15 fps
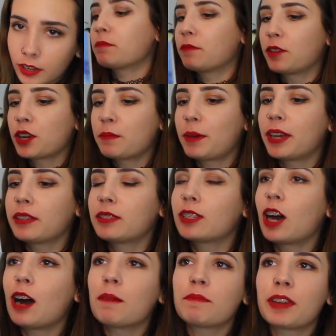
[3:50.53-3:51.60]
one of my
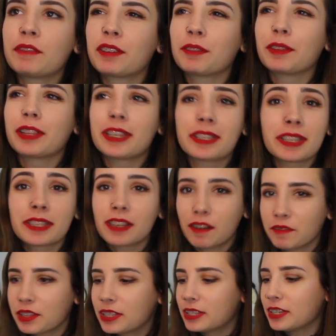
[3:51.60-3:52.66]
top favorite releases
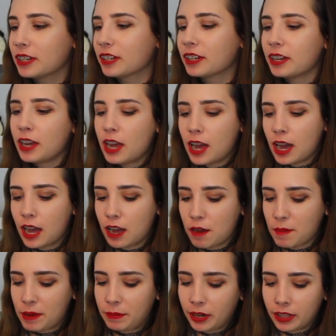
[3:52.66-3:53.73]
of this year.
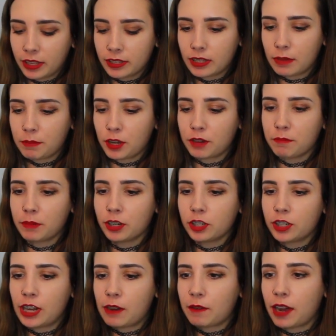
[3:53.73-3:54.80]
I picked this up on
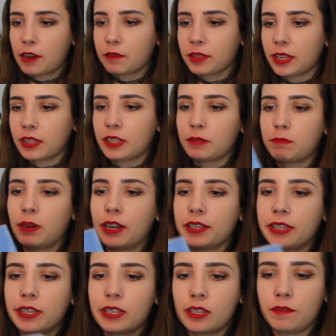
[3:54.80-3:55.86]
Merch Now. I don't think this
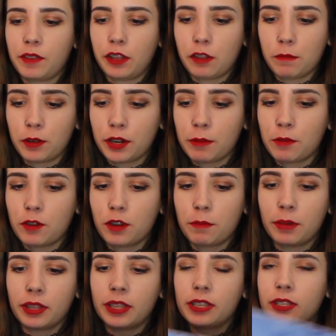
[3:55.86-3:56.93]
pressing is available anymore,
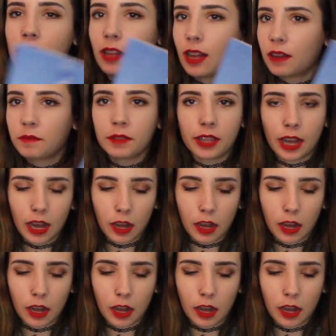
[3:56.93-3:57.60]
but they still have the